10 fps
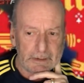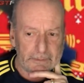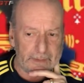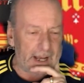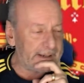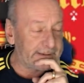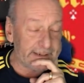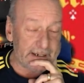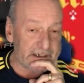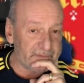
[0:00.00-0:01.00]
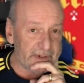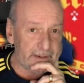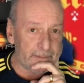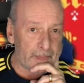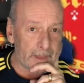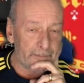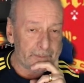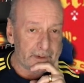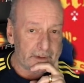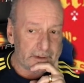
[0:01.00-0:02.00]
That is the end of it.
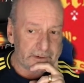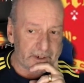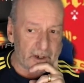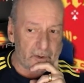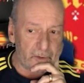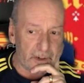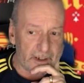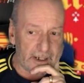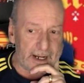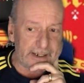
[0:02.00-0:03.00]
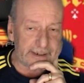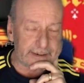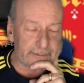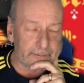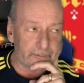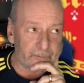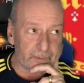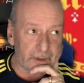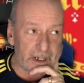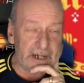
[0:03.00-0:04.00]
So unless,
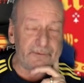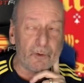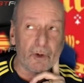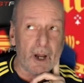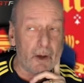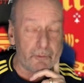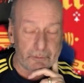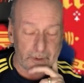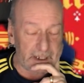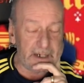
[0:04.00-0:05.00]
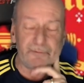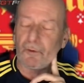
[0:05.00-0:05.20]
even on loan, Edu